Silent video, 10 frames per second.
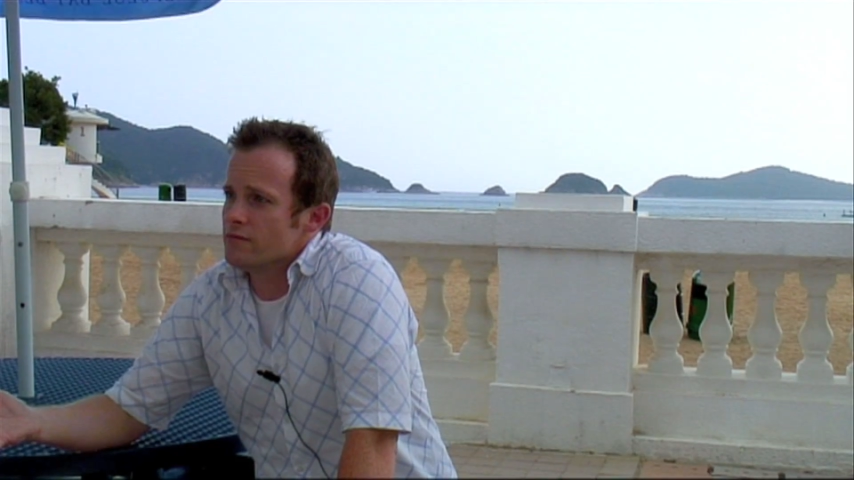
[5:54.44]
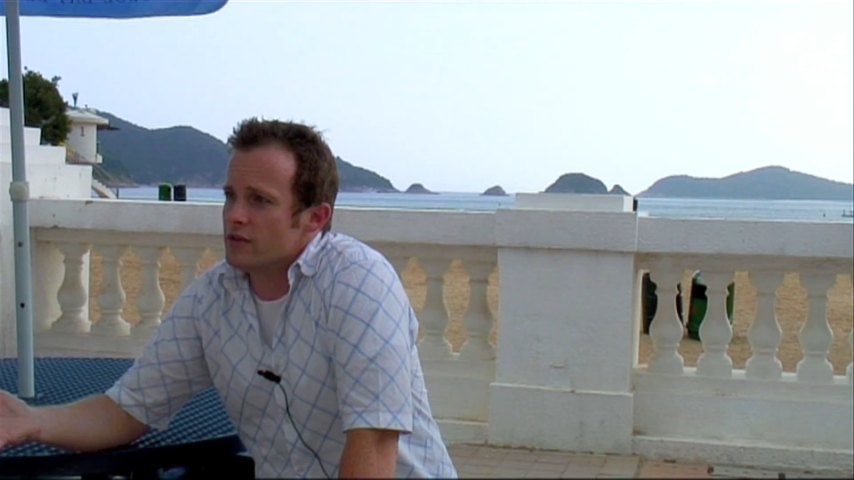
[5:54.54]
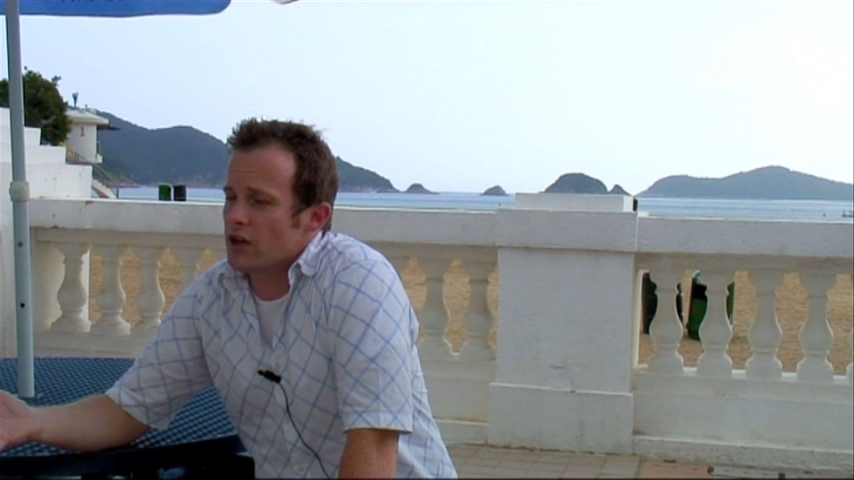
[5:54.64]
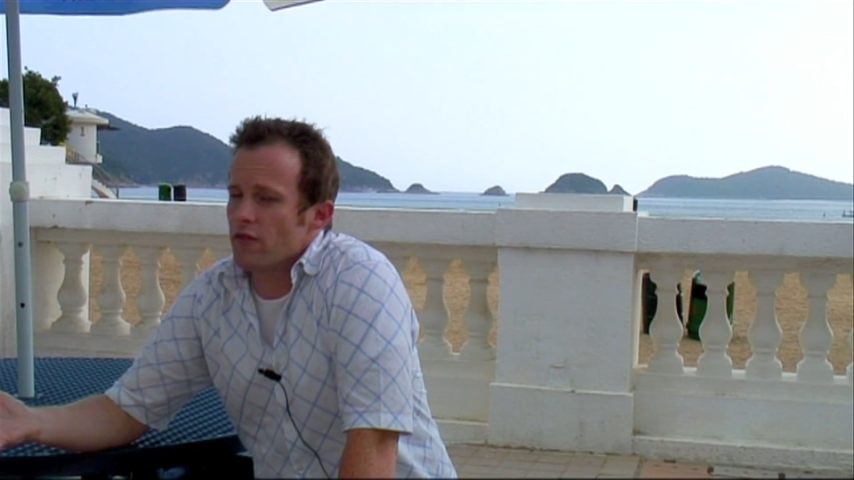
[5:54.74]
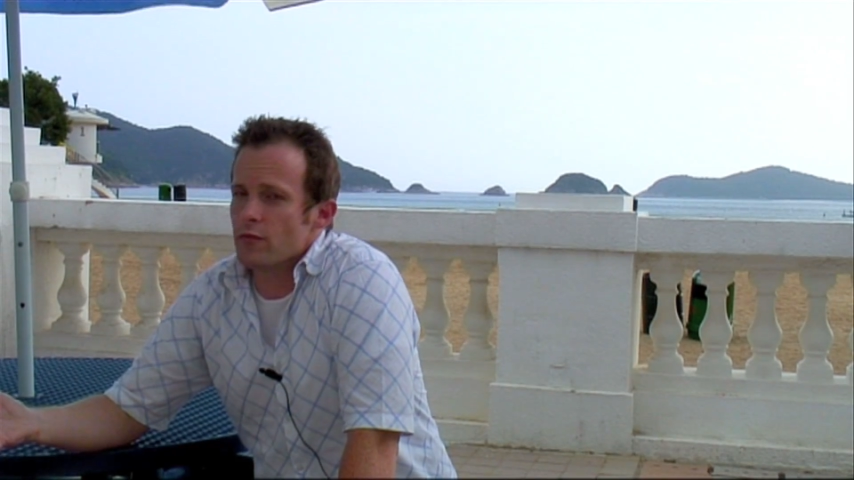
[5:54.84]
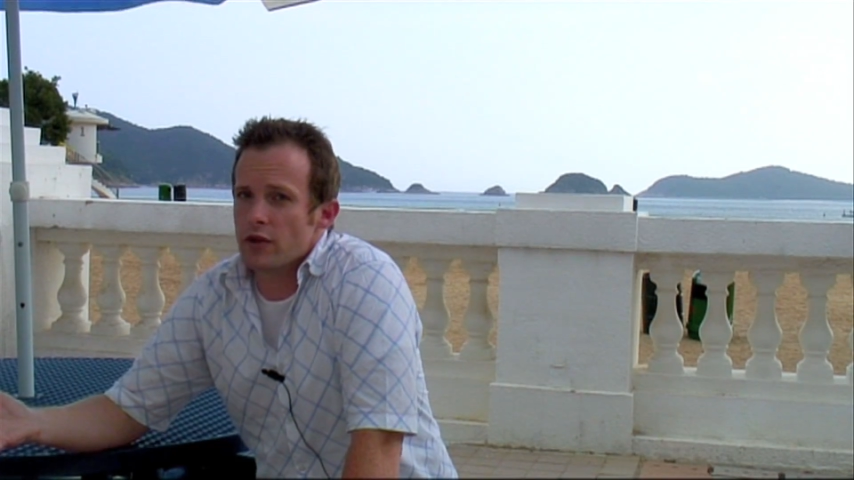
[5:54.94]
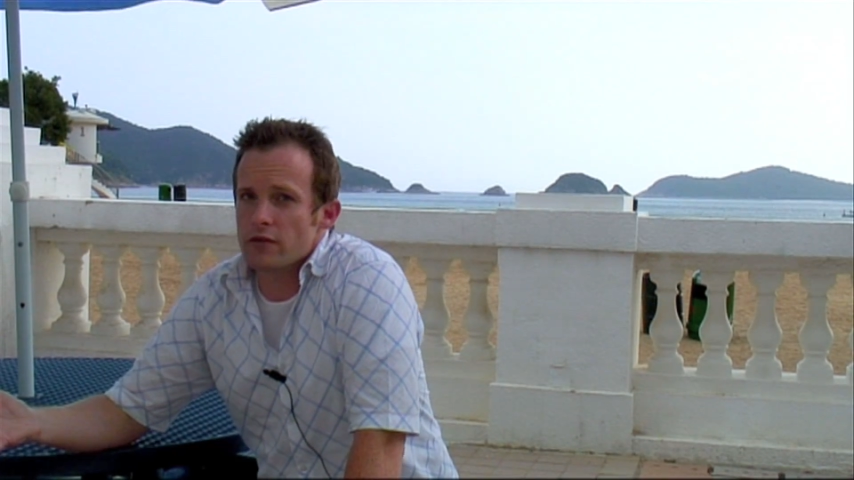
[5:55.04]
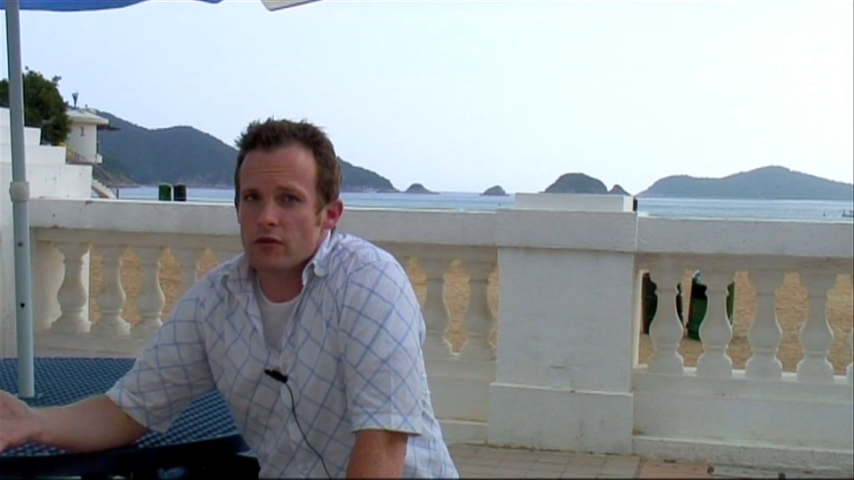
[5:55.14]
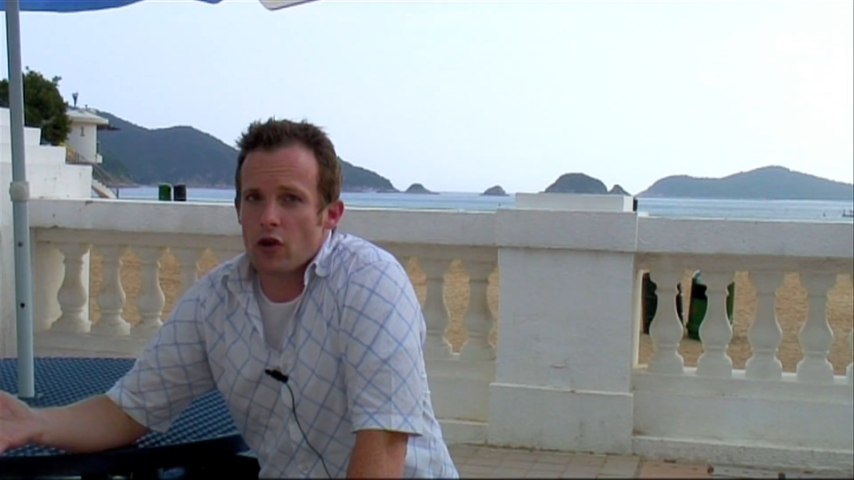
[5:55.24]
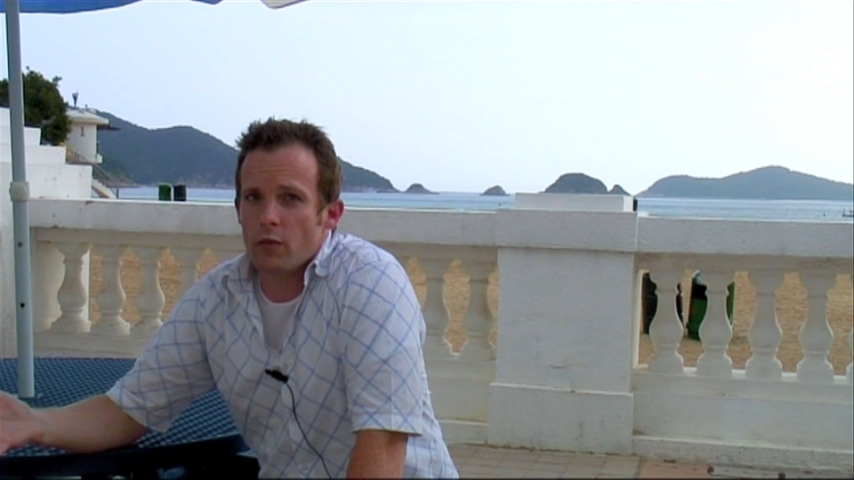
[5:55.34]
the
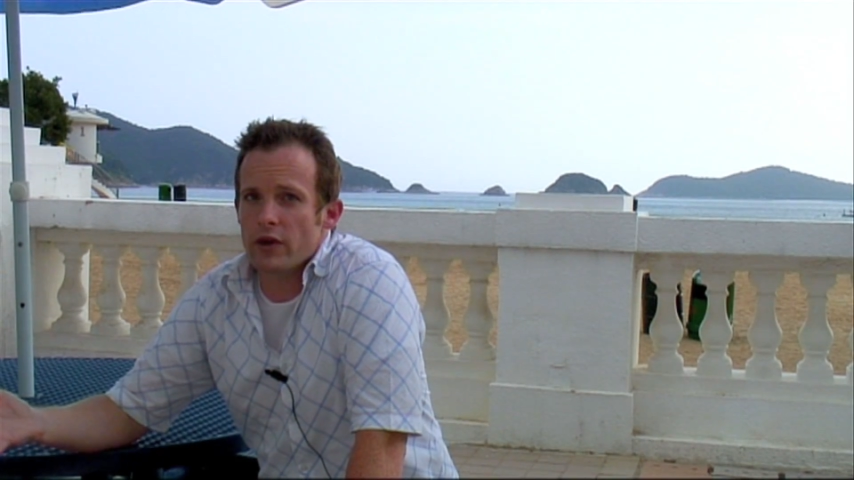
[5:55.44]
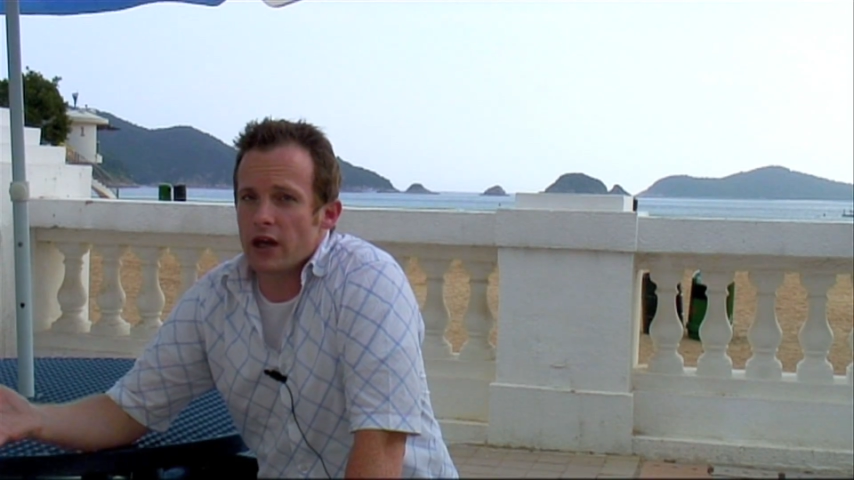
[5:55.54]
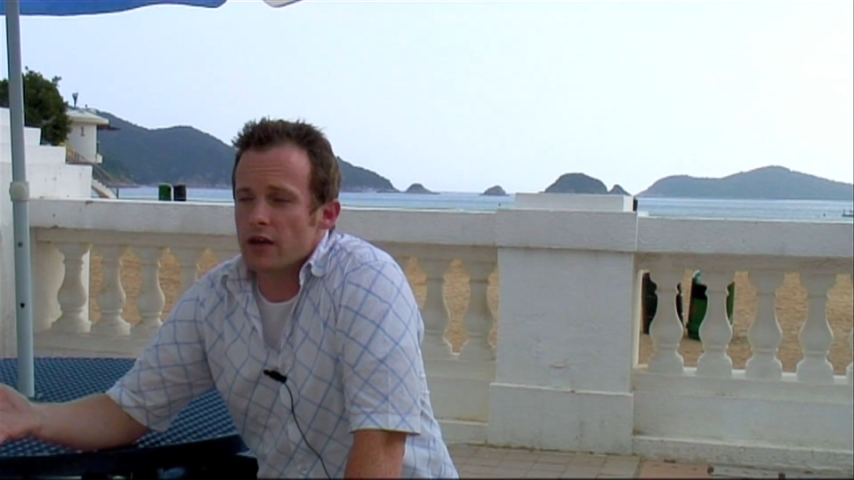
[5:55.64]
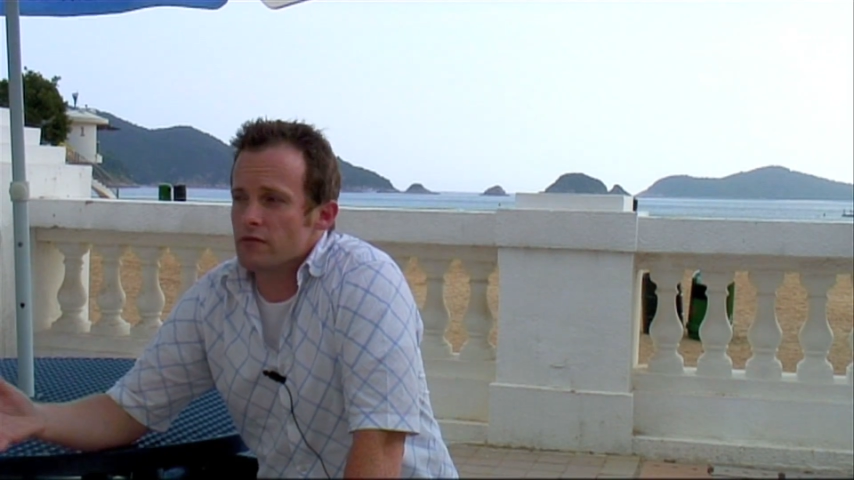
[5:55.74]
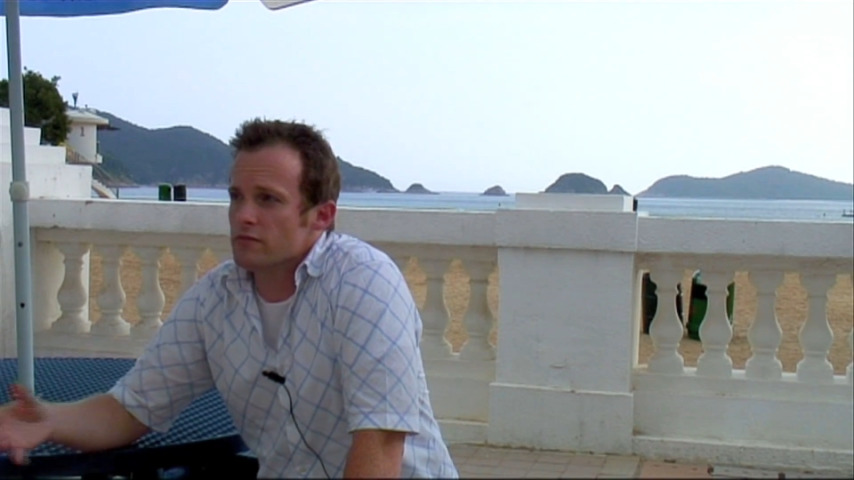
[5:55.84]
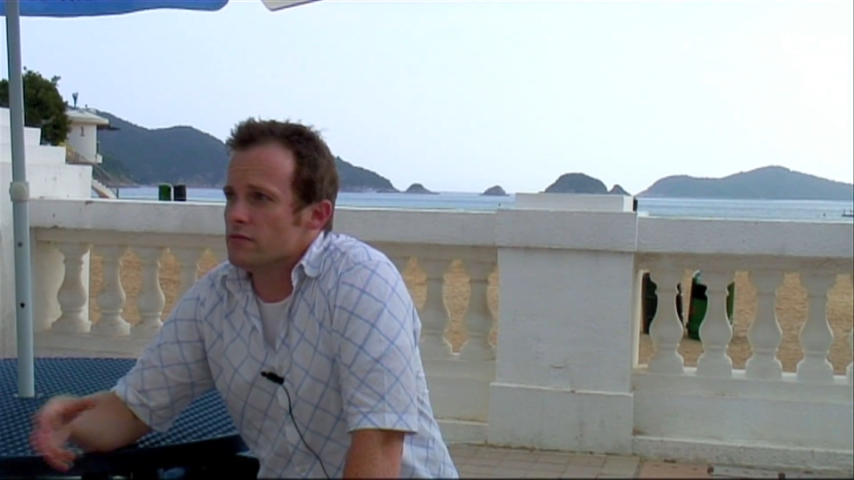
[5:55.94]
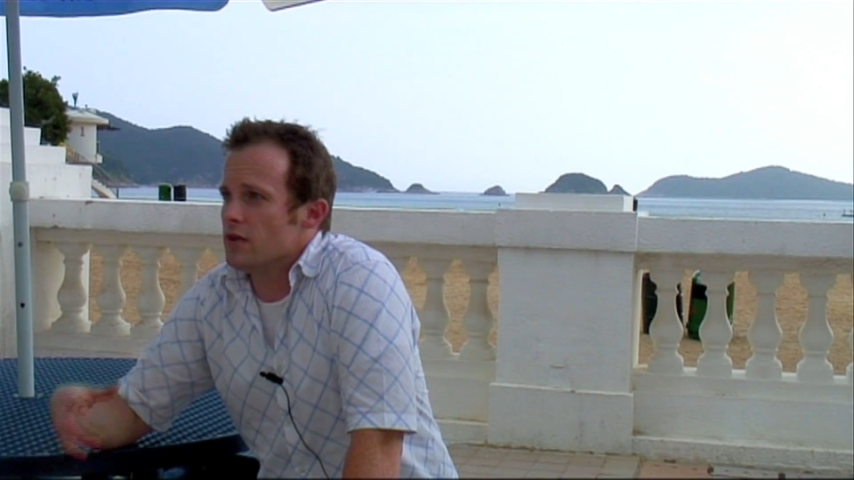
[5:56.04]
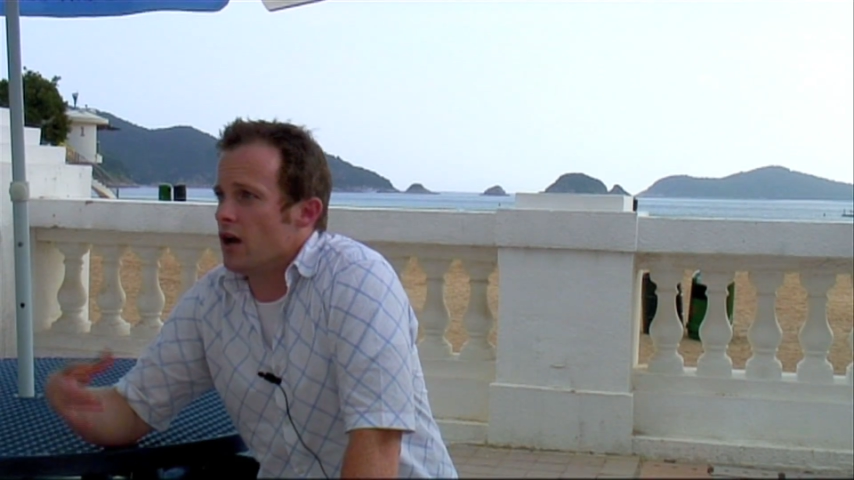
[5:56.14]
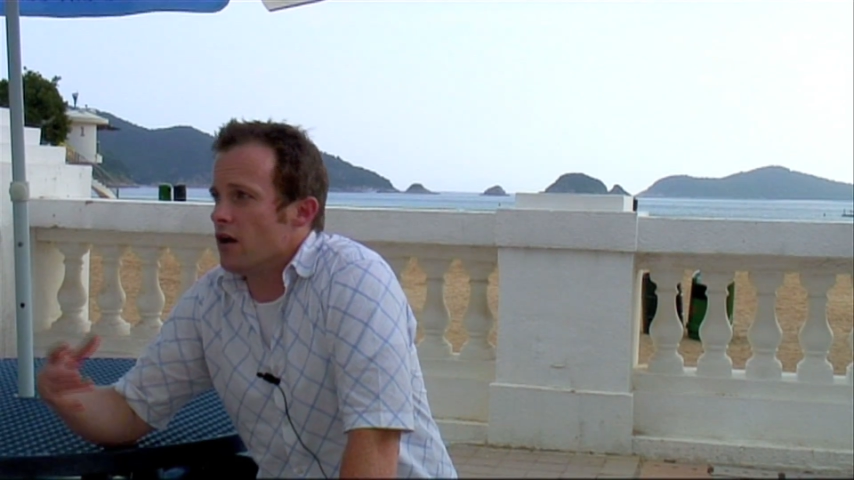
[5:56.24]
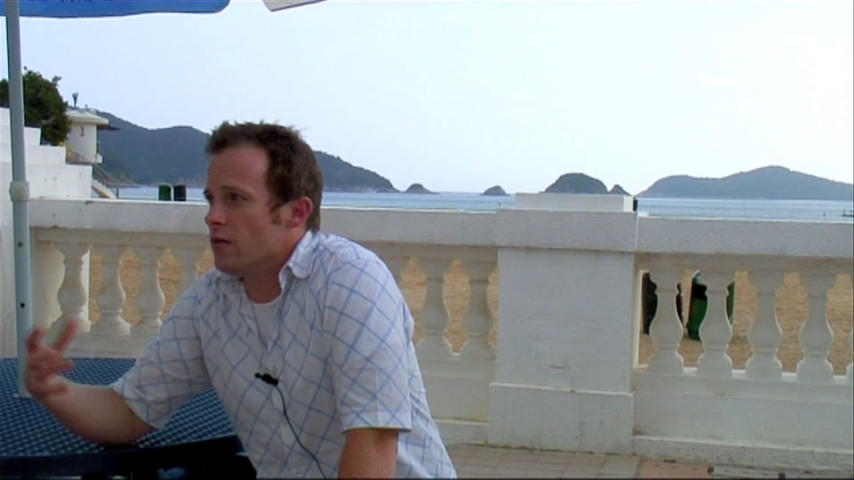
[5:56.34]
government lobbying
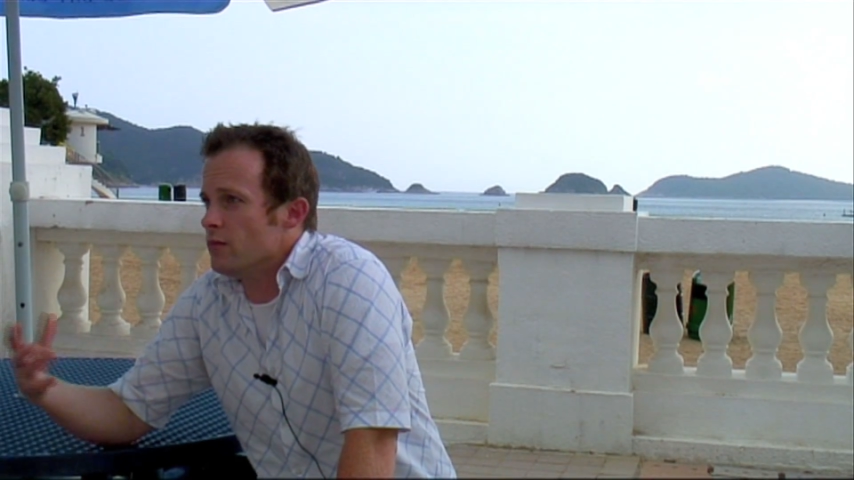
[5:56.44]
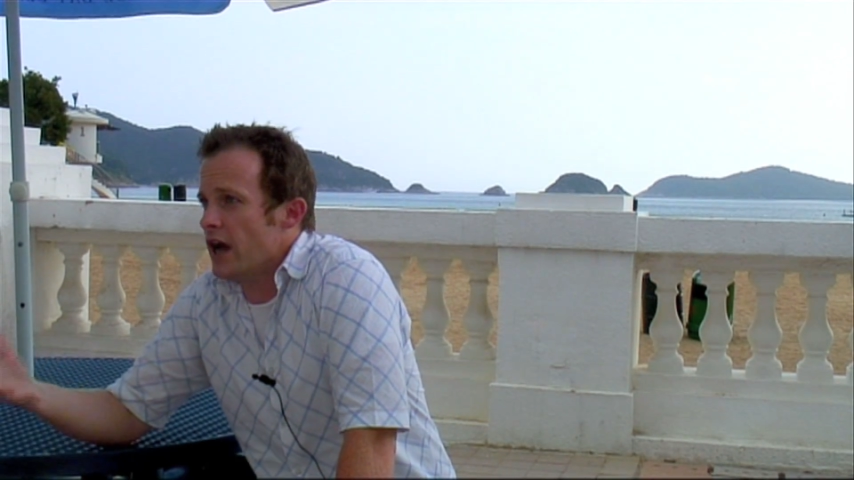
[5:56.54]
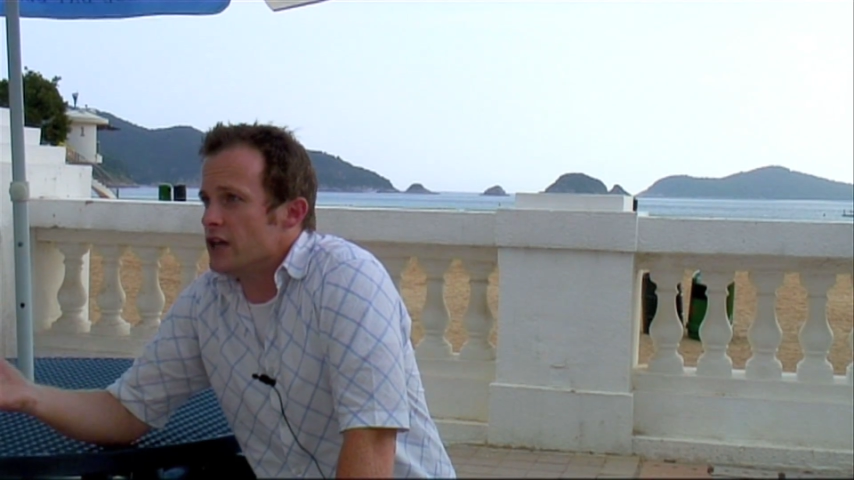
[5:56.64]
um,